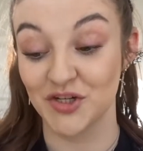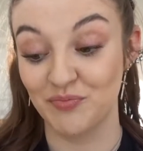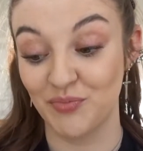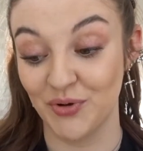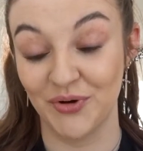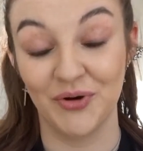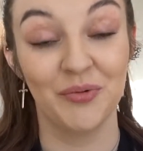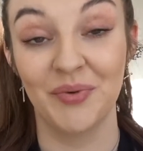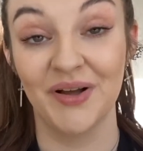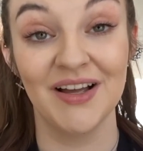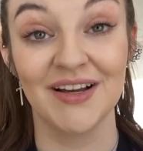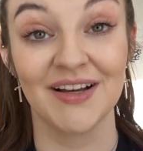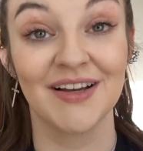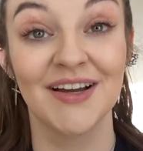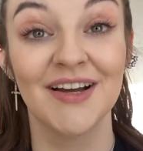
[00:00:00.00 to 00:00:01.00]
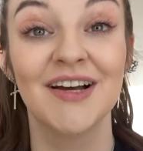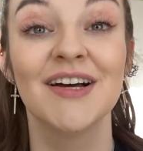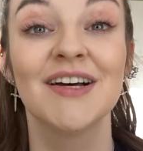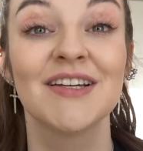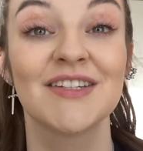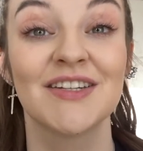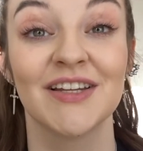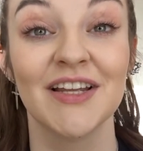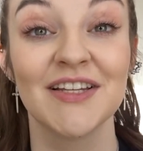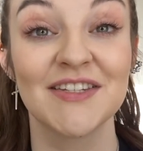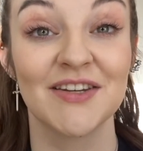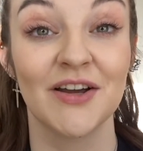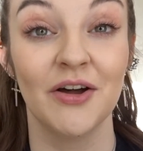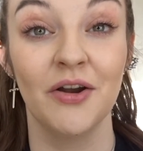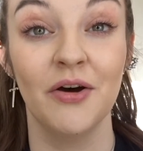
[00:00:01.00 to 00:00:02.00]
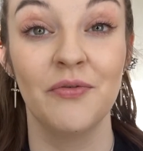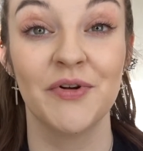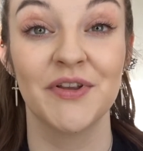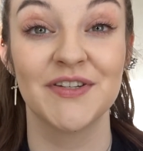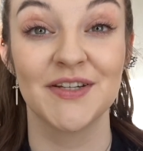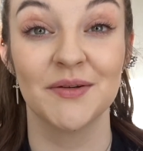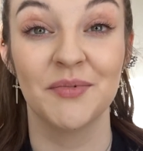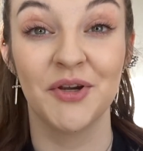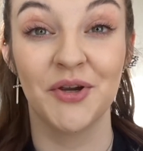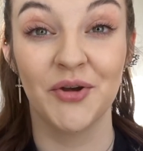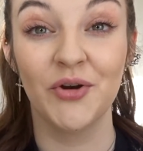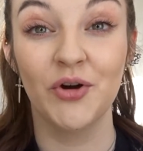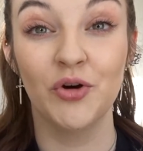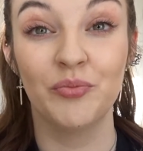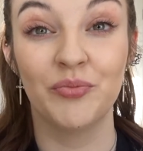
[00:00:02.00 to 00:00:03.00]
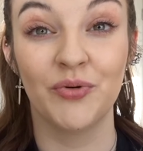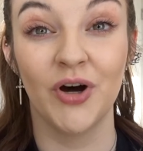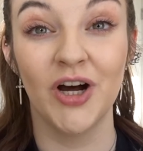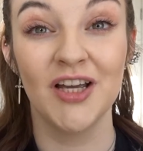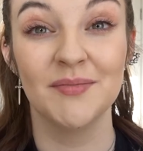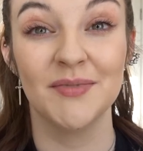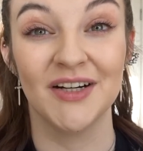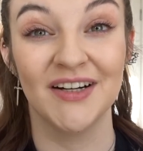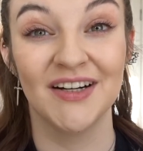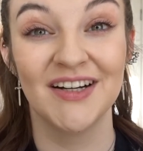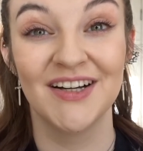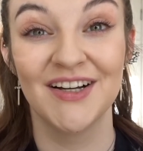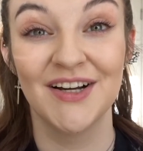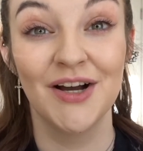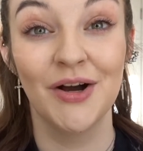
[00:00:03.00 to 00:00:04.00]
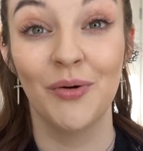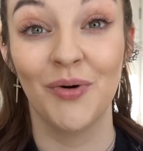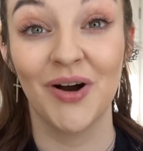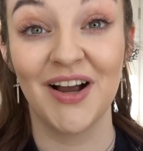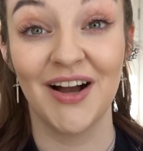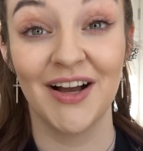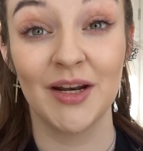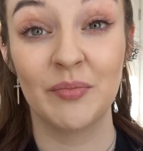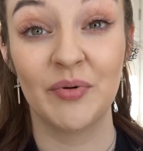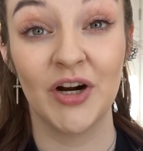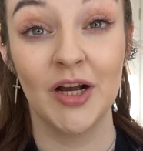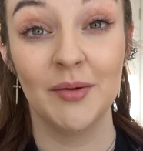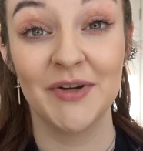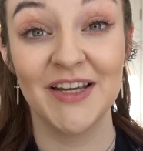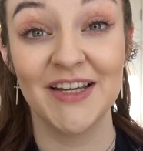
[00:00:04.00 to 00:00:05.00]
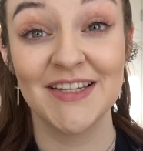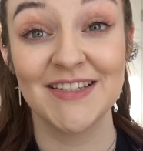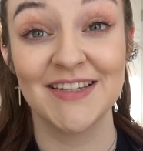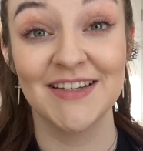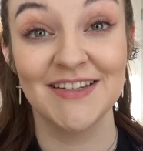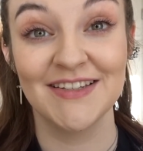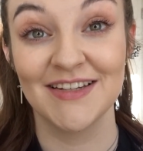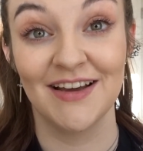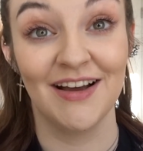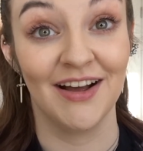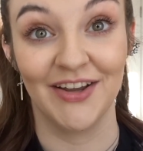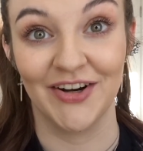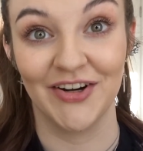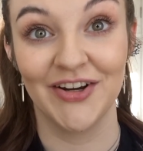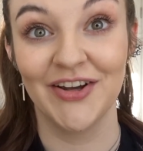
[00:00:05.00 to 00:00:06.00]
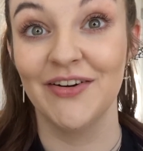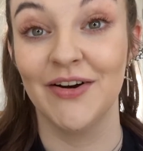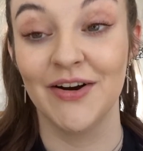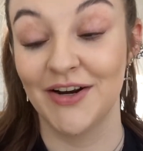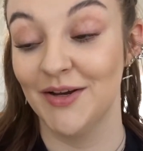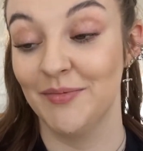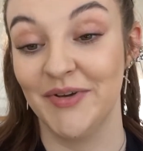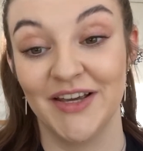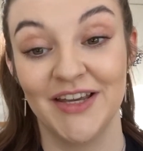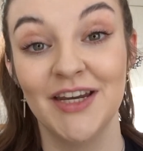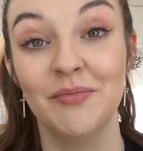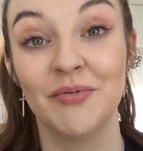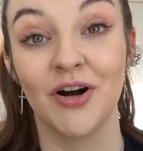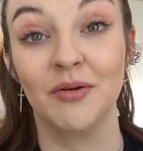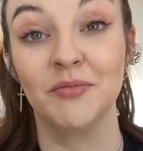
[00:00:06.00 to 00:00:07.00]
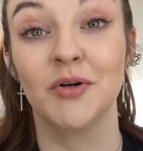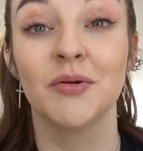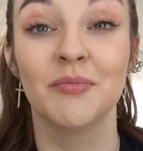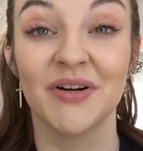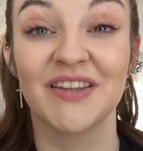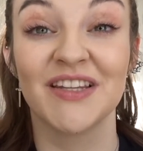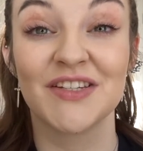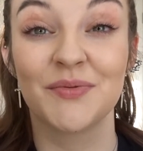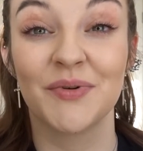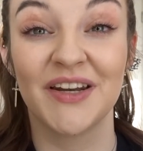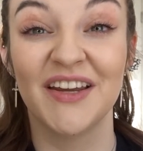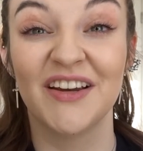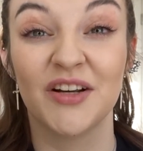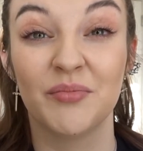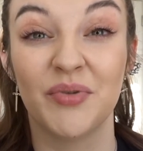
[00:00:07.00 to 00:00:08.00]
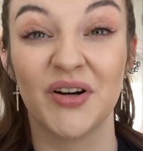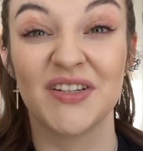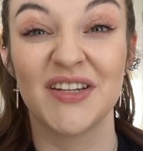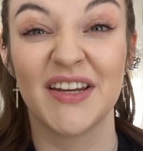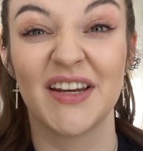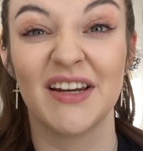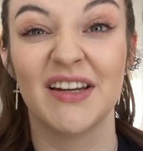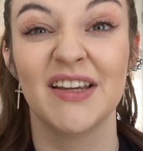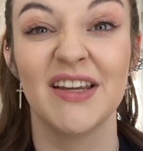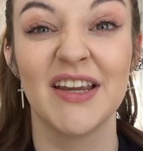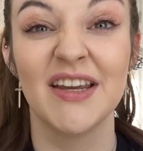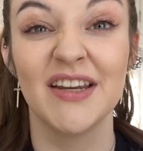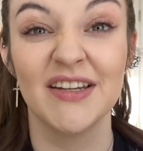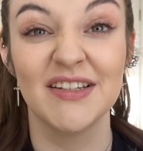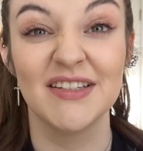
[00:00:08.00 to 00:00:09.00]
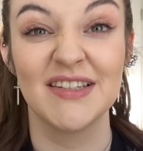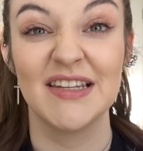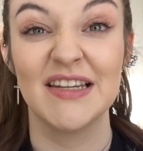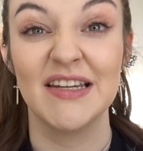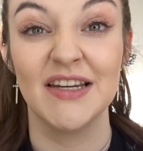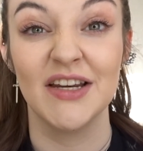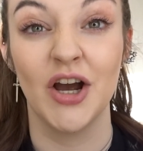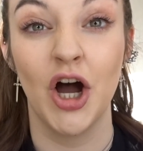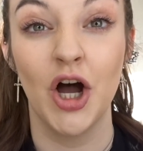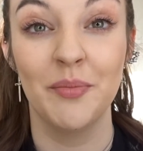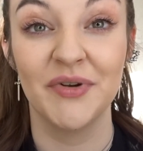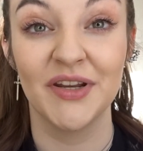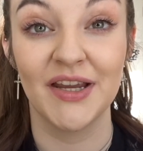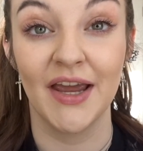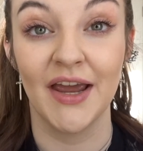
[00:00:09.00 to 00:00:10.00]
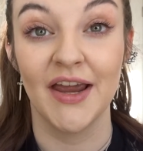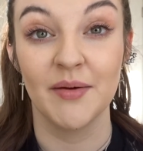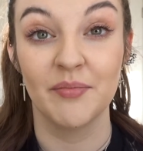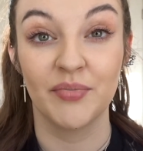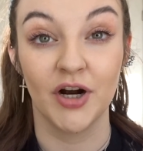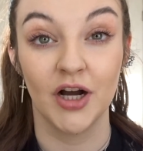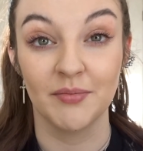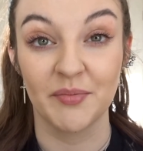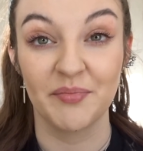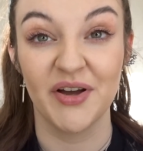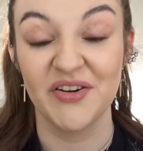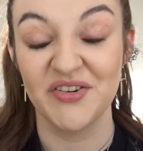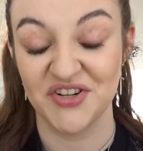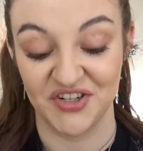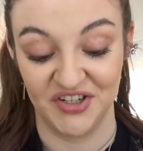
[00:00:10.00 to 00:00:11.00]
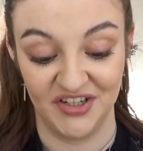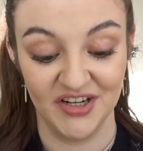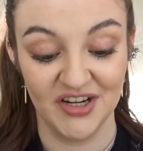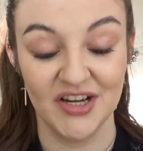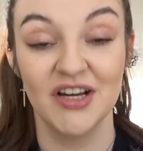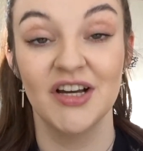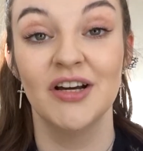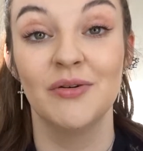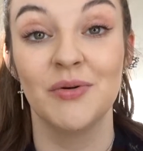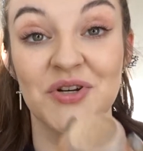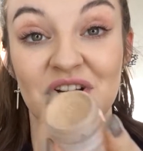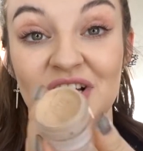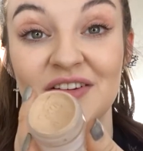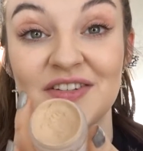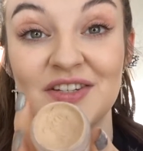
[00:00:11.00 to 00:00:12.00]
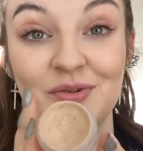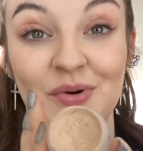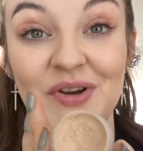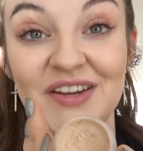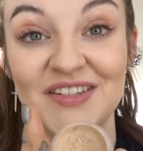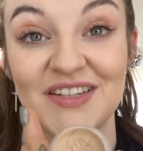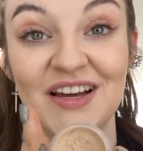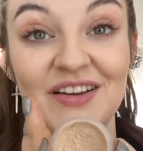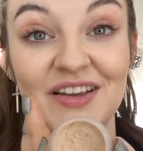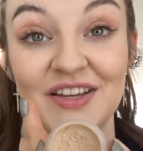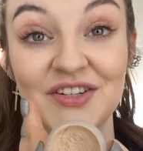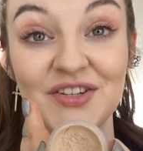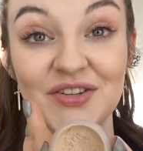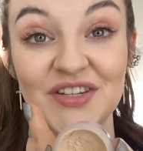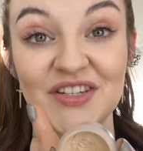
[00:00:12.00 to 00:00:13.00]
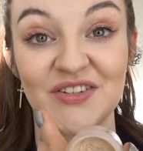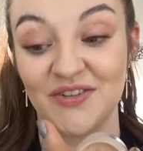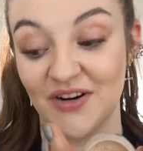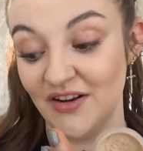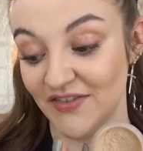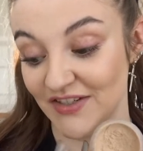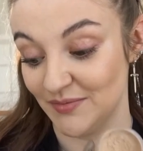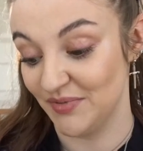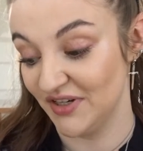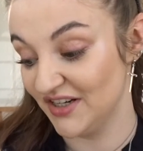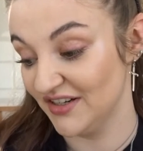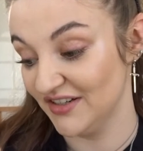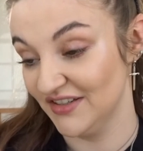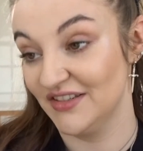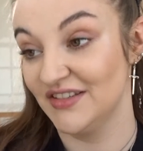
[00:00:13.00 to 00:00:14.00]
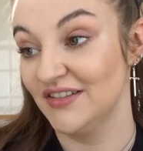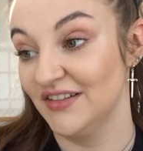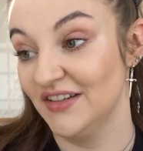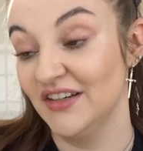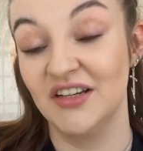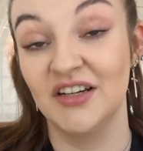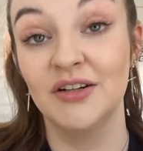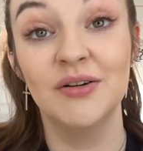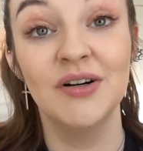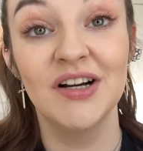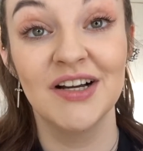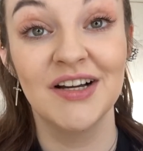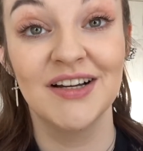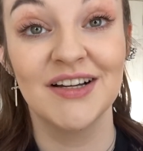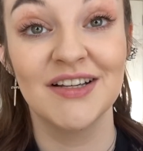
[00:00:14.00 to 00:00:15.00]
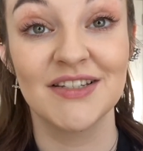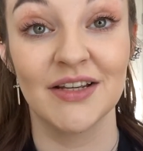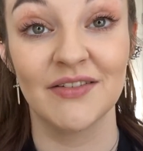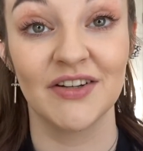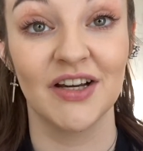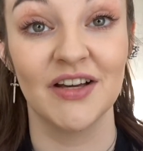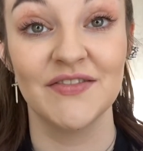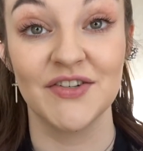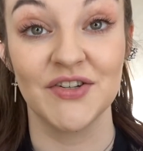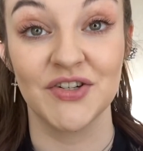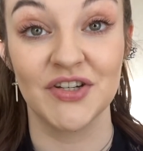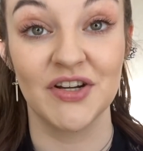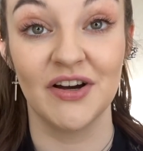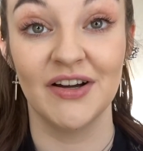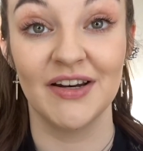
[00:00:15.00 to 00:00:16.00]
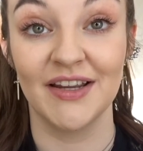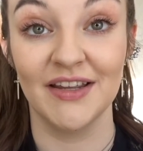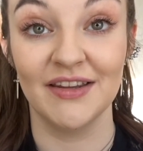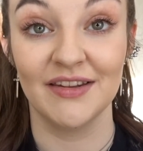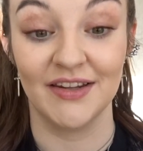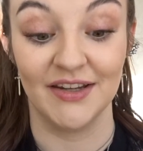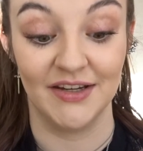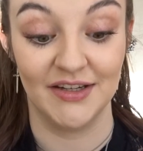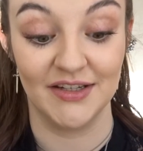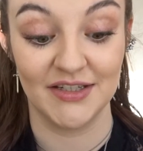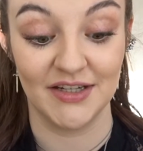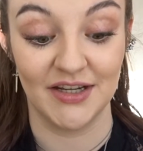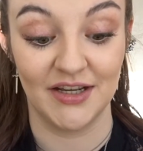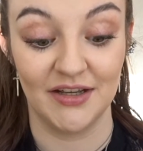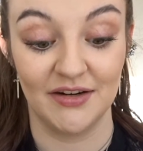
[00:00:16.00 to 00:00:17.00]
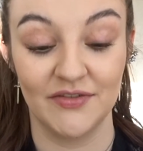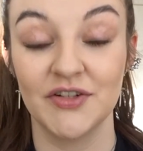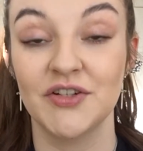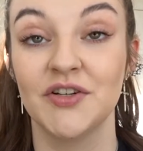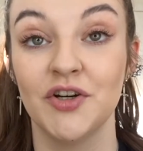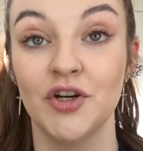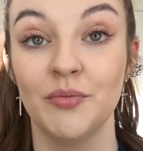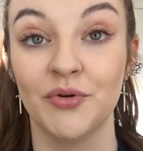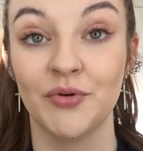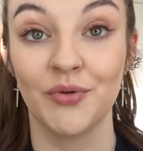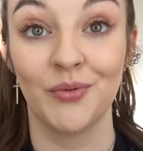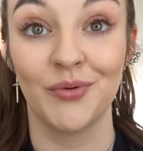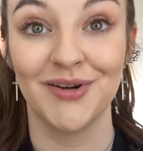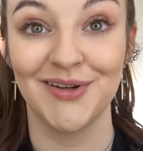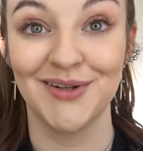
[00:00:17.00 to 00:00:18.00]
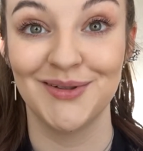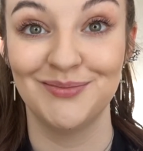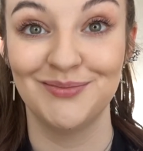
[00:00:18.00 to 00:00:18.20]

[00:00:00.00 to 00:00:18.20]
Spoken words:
is put all back. So let's start off with some good old primer. What kind of primer is this? I don't know, could be any primer. But this one here in particular is the Decay Primer Potion, which I have squeezed out into this crevice because, you know, sometimes you just can't get things out of a tube all the way.